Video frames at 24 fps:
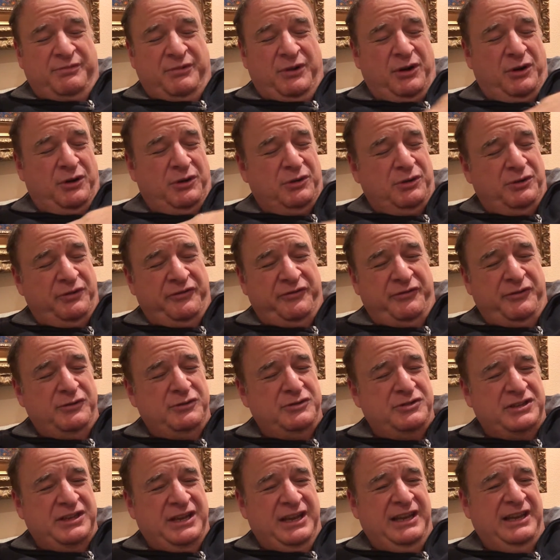whole
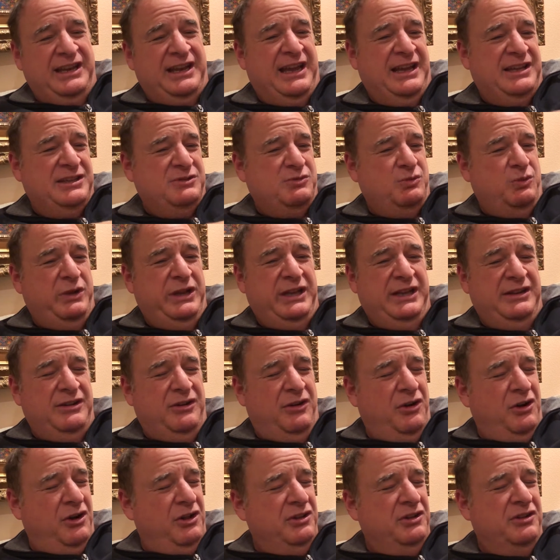food chain has wheat
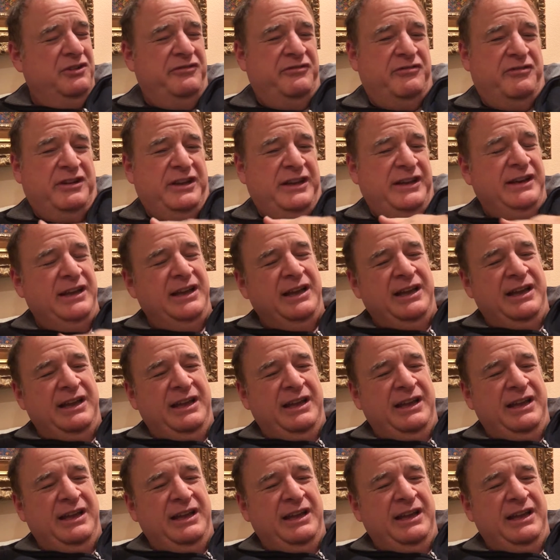all over it.